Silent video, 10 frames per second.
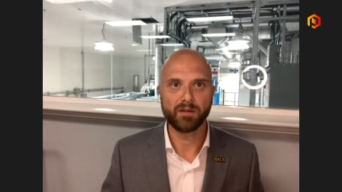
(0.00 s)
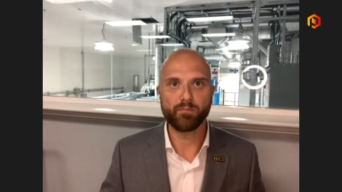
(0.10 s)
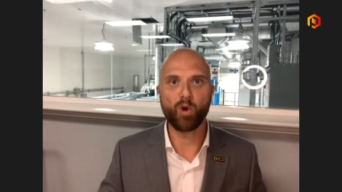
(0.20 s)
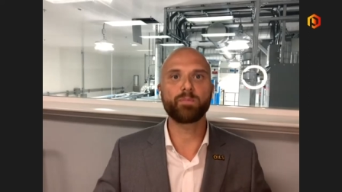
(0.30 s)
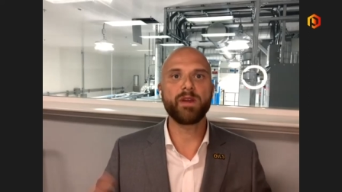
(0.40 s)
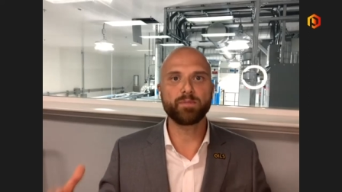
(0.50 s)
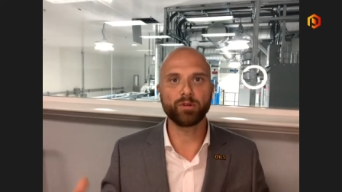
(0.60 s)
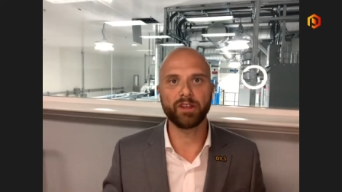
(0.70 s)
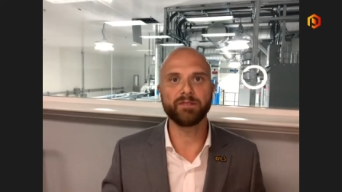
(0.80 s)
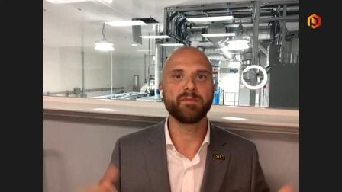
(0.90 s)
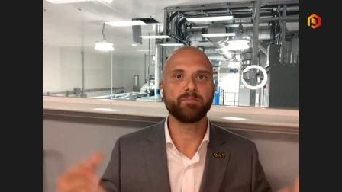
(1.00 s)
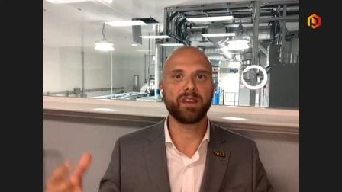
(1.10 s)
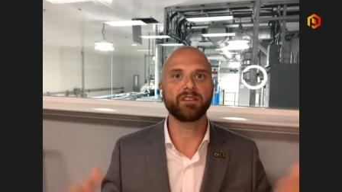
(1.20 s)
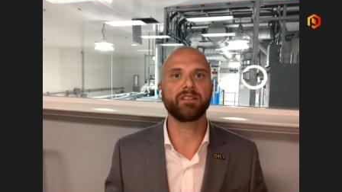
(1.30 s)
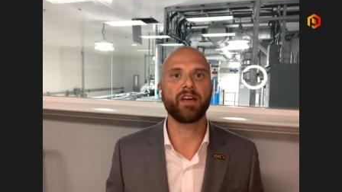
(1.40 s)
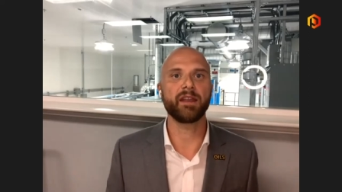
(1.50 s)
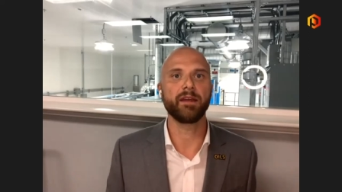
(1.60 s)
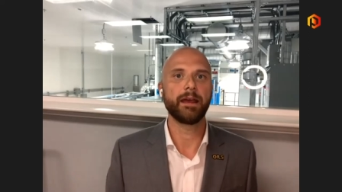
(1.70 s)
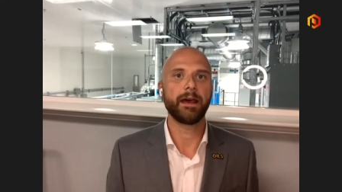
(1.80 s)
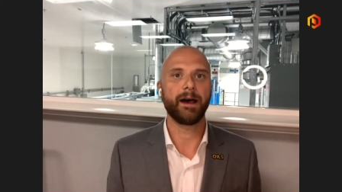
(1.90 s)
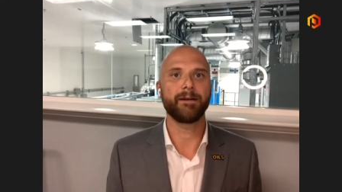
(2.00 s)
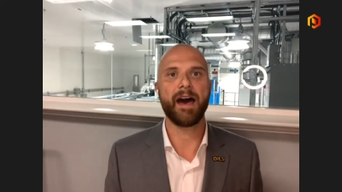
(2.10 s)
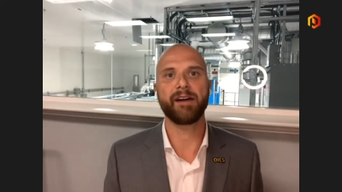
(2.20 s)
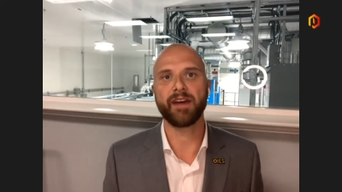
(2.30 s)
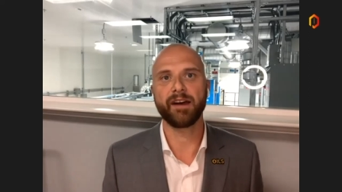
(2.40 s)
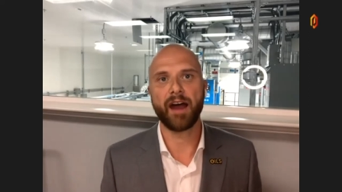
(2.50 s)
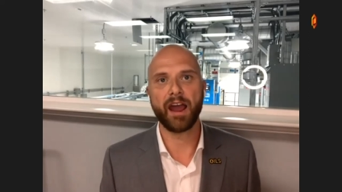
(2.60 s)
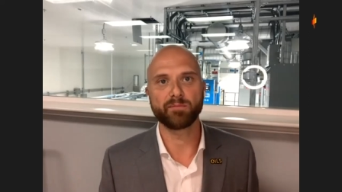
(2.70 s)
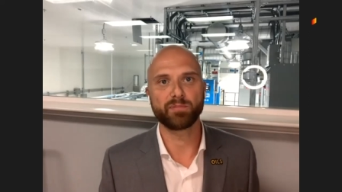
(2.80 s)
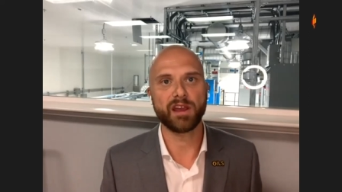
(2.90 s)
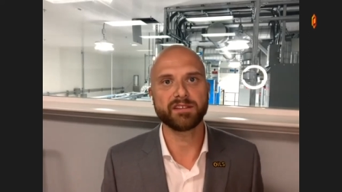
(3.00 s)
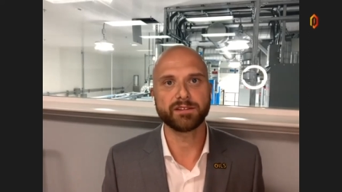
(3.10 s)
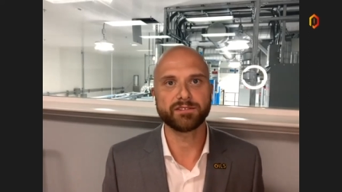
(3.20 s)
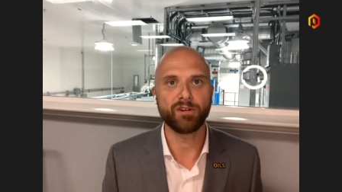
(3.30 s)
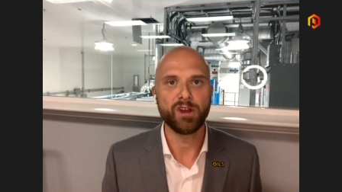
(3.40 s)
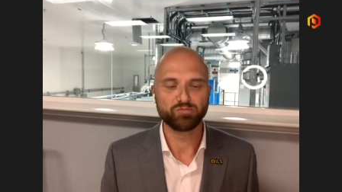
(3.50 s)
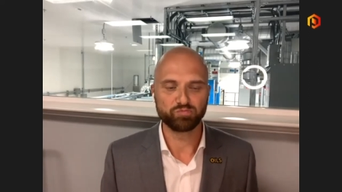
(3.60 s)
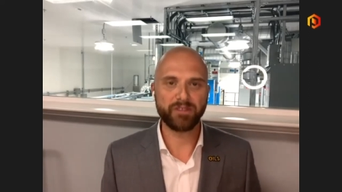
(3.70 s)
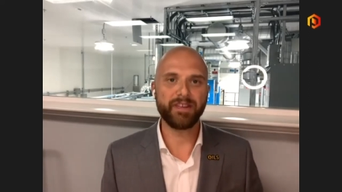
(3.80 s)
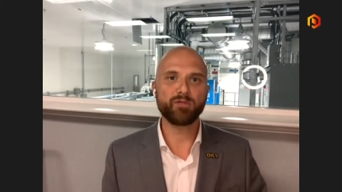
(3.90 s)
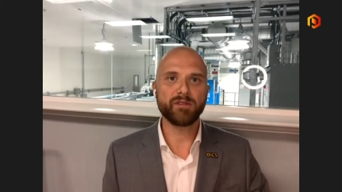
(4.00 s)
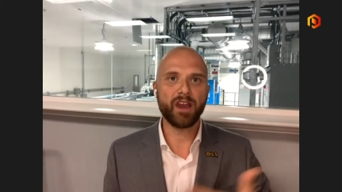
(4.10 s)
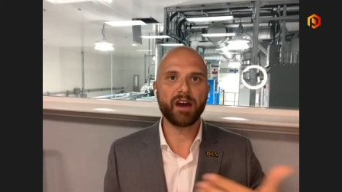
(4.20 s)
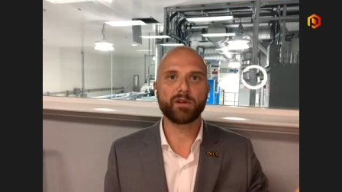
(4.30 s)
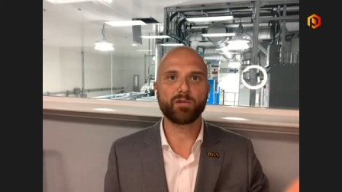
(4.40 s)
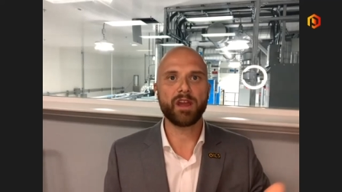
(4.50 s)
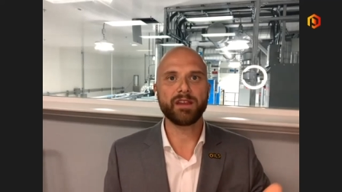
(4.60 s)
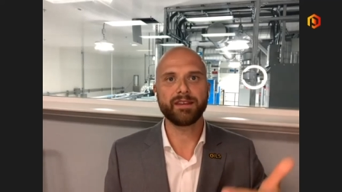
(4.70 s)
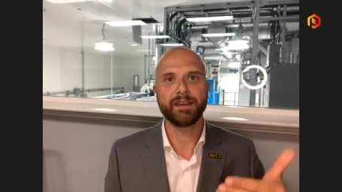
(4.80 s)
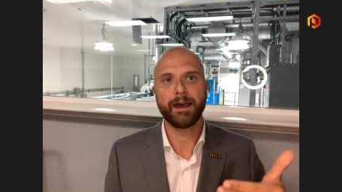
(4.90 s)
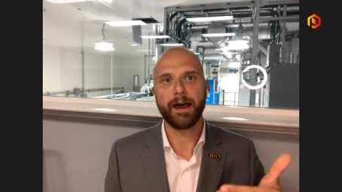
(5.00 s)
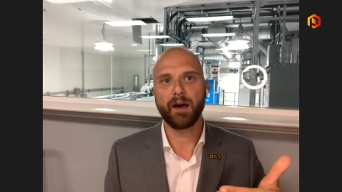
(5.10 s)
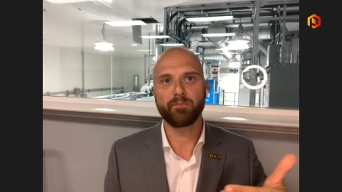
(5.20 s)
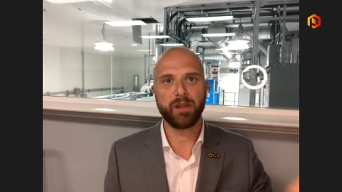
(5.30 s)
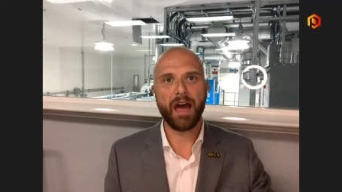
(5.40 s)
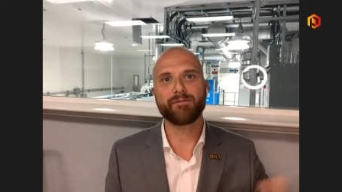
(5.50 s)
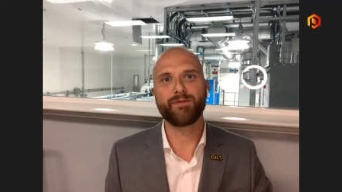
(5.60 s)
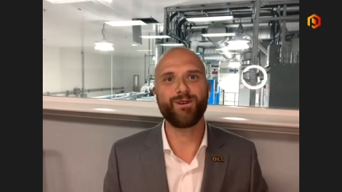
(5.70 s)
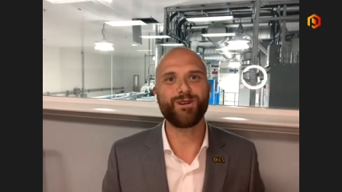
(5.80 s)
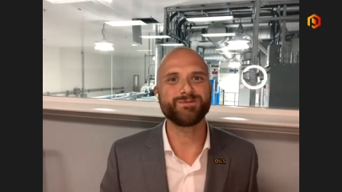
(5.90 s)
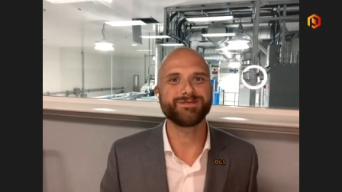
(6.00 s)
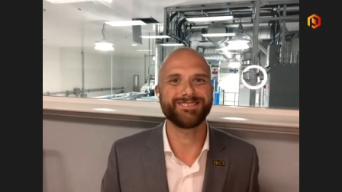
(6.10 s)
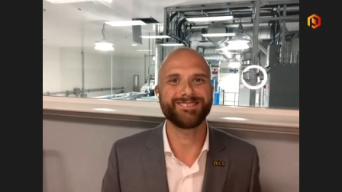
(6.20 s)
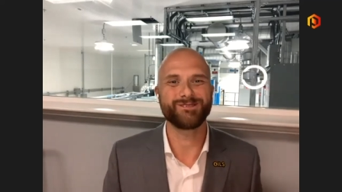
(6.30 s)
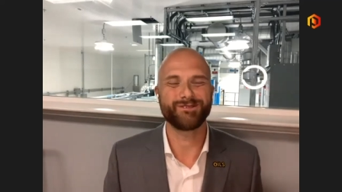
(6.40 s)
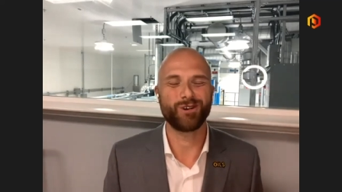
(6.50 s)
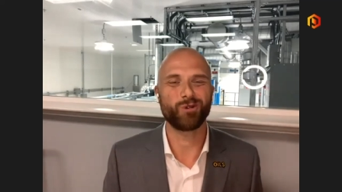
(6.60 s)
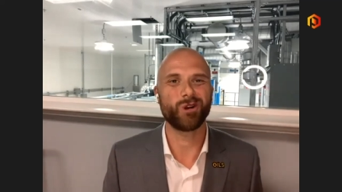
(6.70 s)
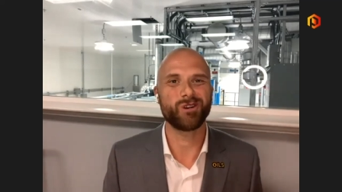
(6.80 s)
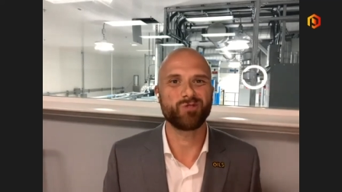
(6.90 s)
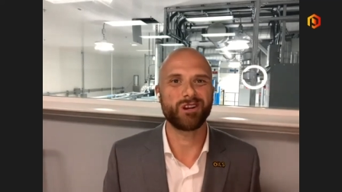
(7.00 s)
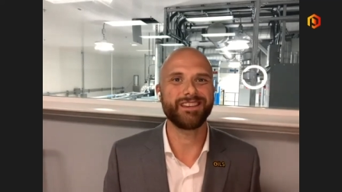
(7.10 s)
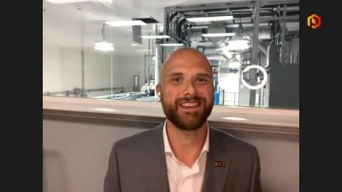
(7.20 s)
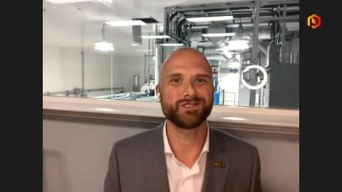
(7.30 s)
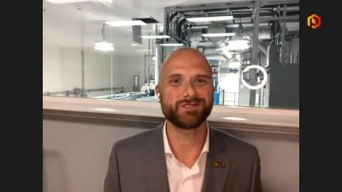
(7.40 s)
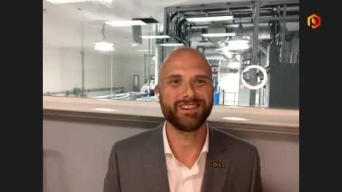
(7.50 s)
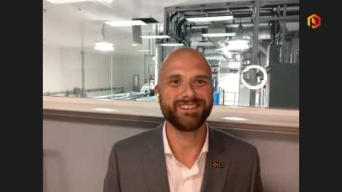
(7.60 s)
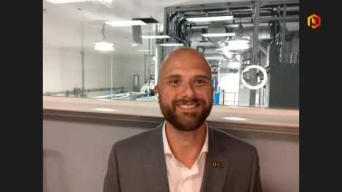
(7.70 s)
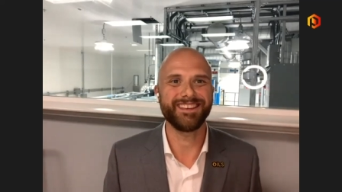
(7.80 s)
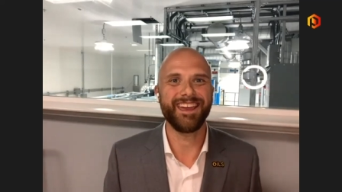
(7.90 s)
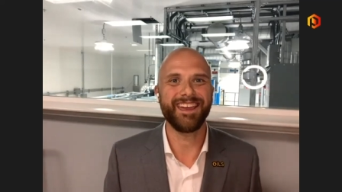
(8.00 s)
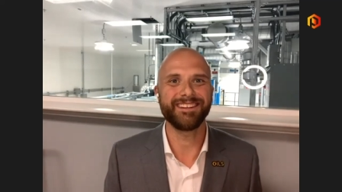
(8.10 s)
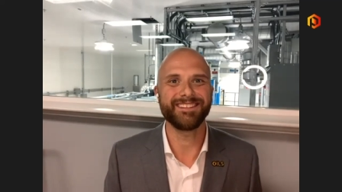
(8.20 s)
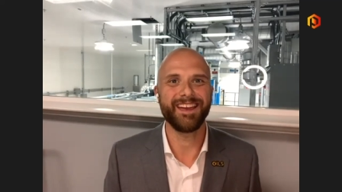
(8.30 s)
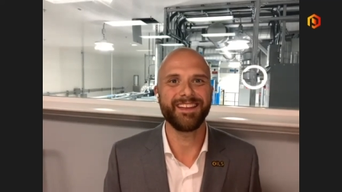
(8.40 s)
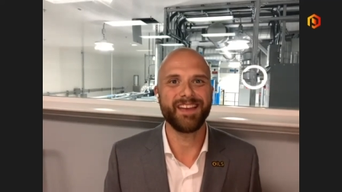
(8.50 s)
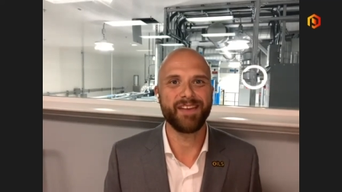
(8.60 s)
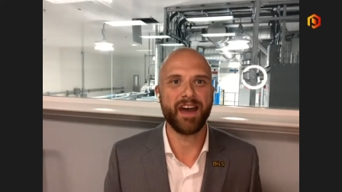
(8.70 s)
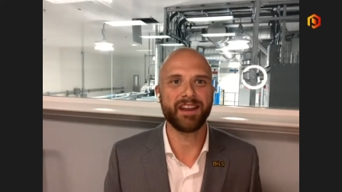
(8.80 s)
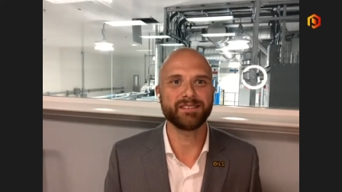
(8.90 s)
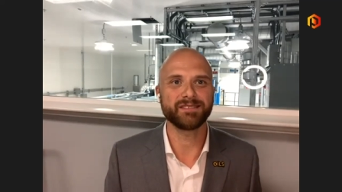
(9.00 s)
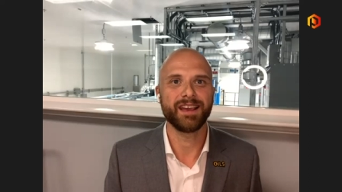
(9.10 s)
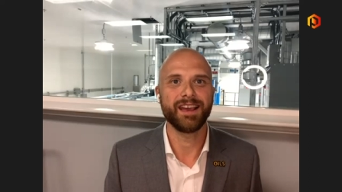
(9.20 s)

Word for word: more people and because of that uh, have to have higher pricing. So we think we've got the right uh, platform for, for, where the industry is today, and and and that is